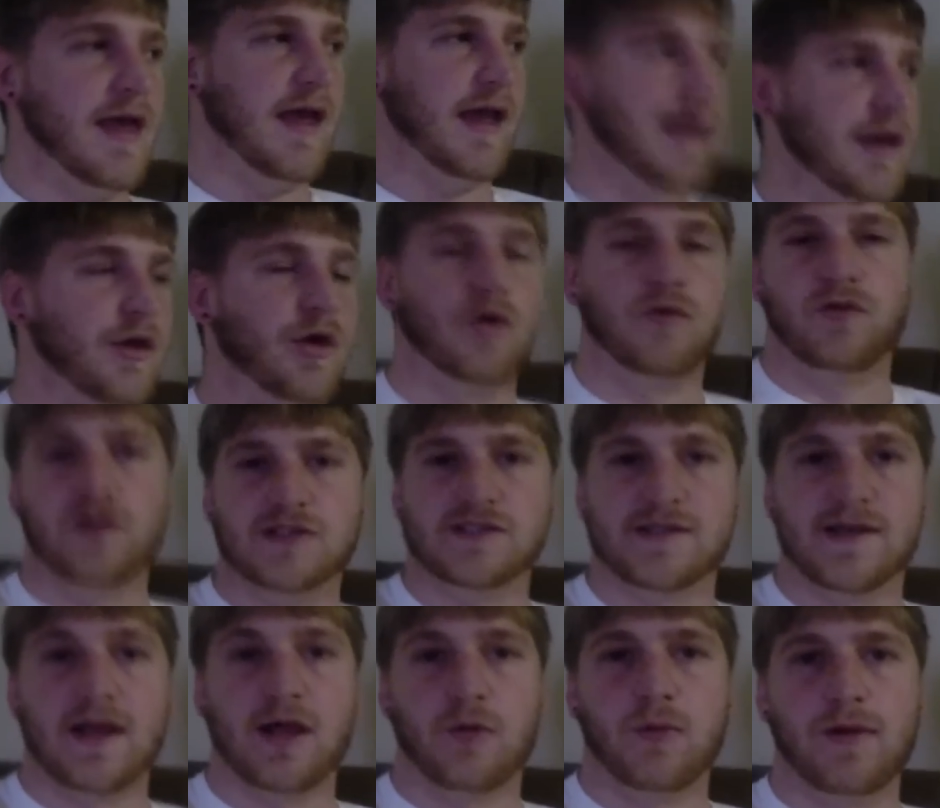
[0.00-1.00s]
and hopefully
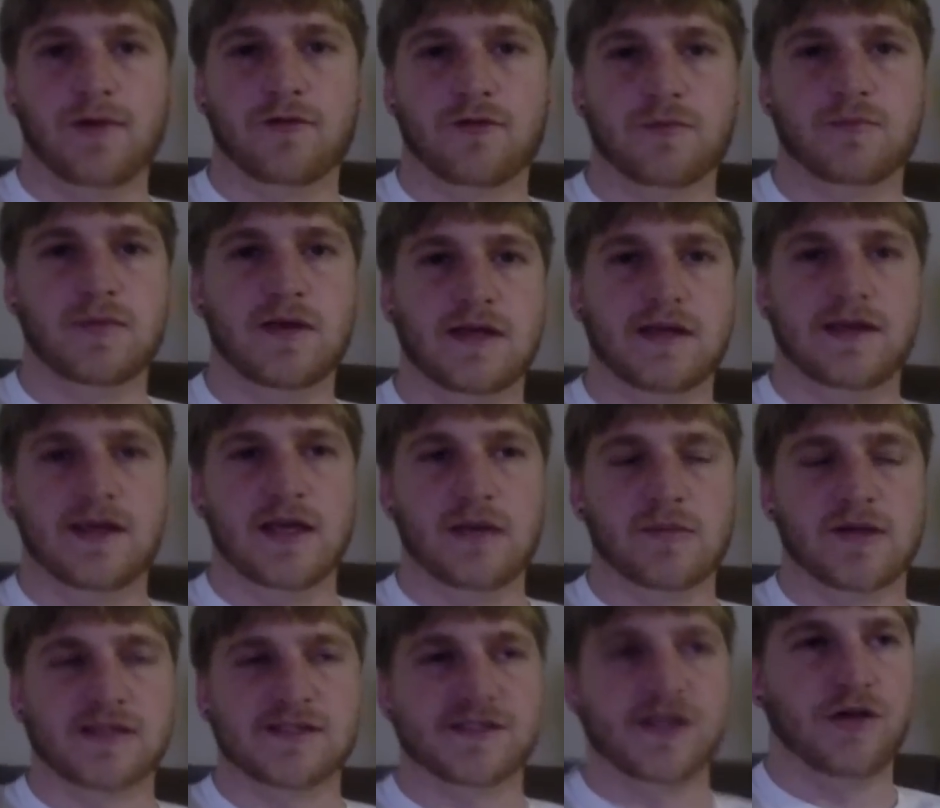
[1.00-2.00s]
staying away from meat, keep
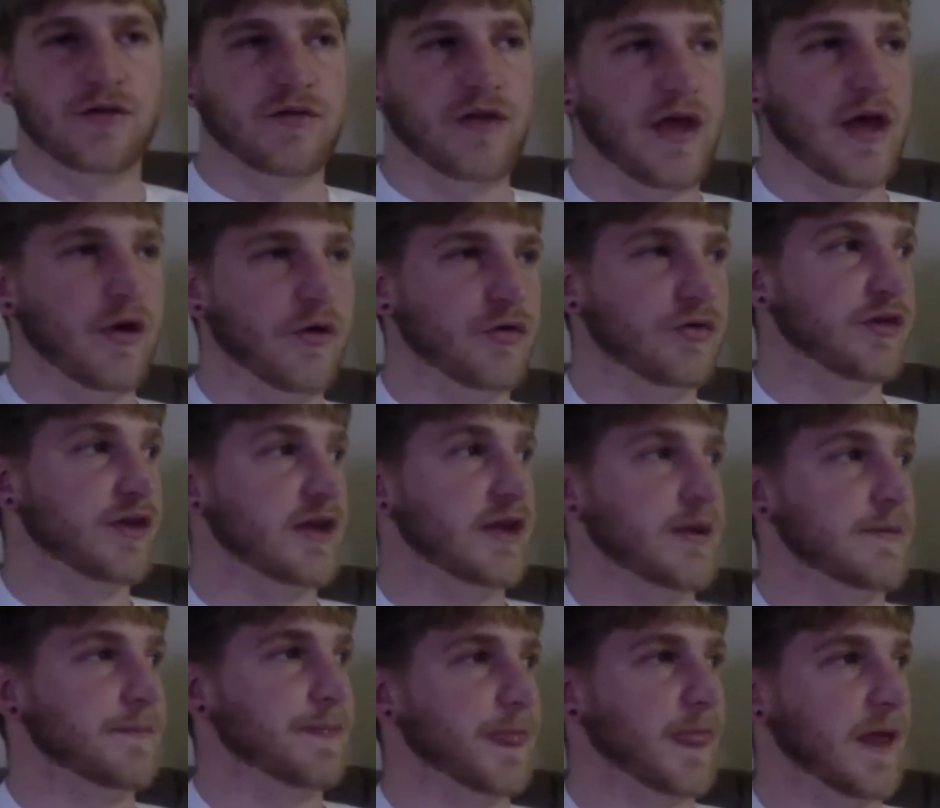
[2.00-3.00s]
myself healthy,
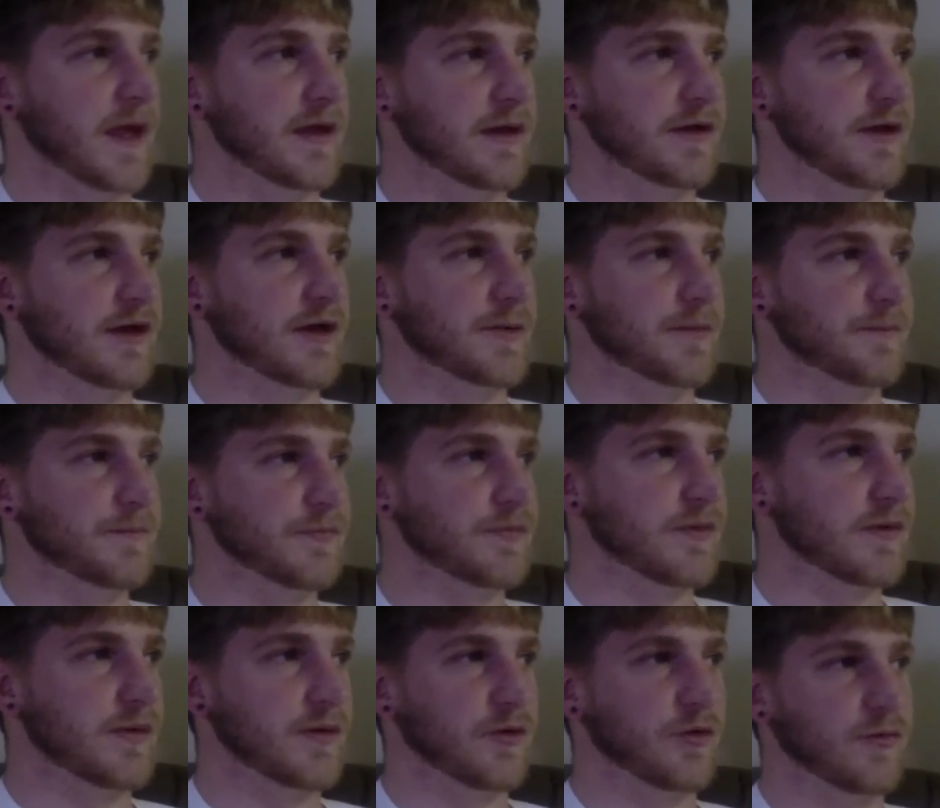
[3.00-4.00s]
and um,
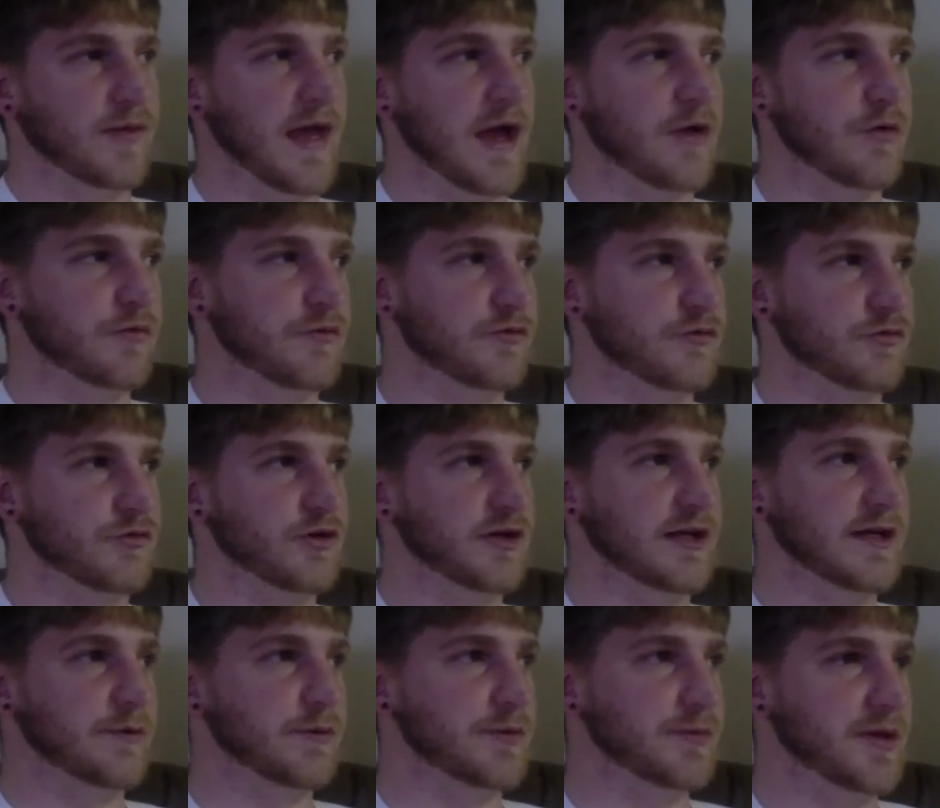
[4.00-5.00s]

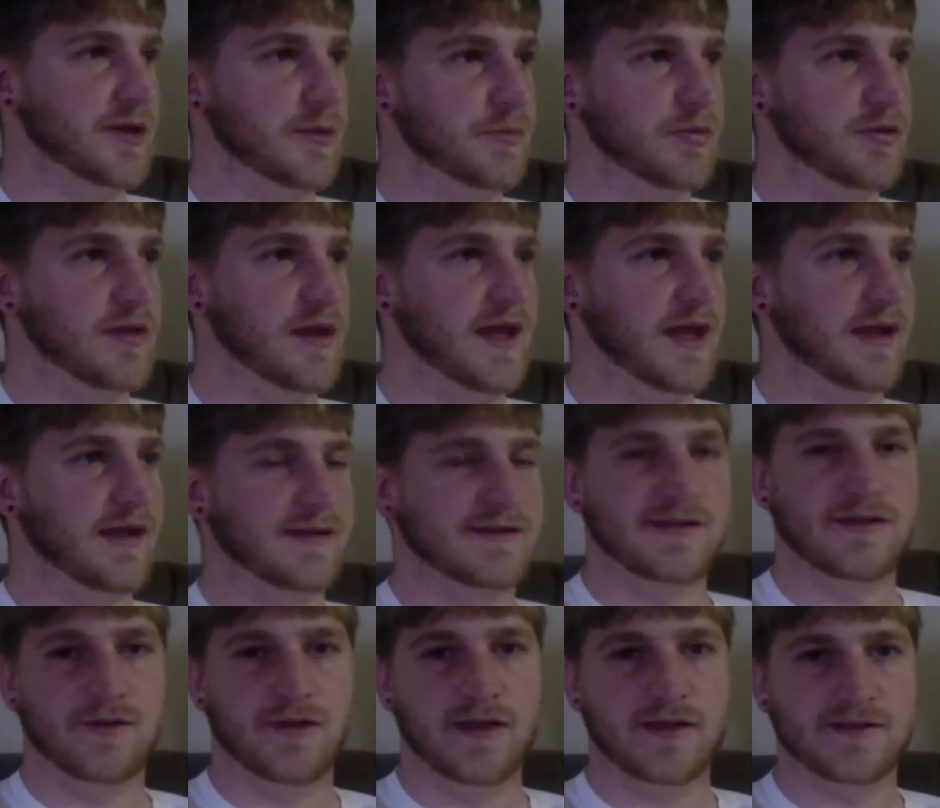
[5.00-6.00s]
gout-free would be the plan. I
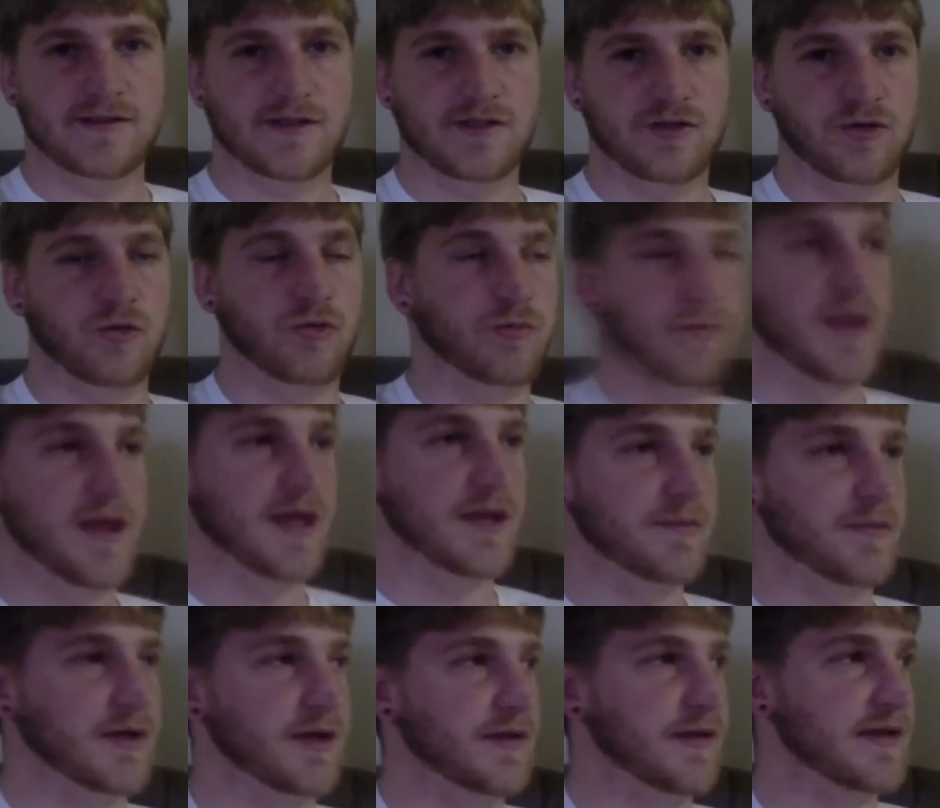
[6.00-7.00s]
sound like such an old man,
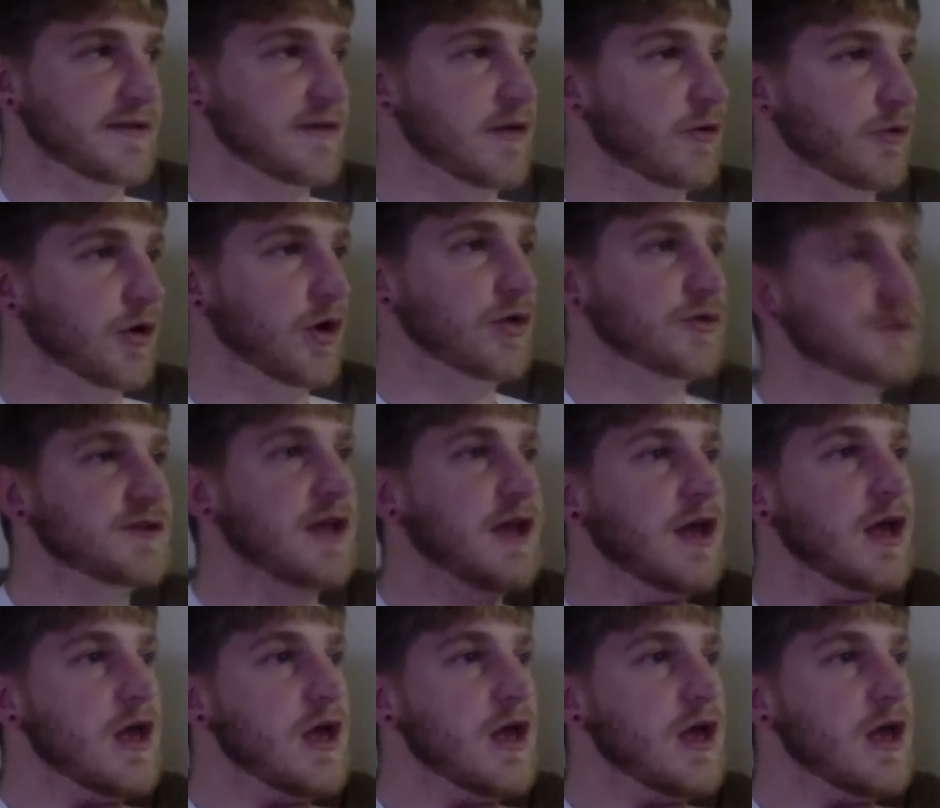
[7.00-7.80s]
but uh, that's how it goes.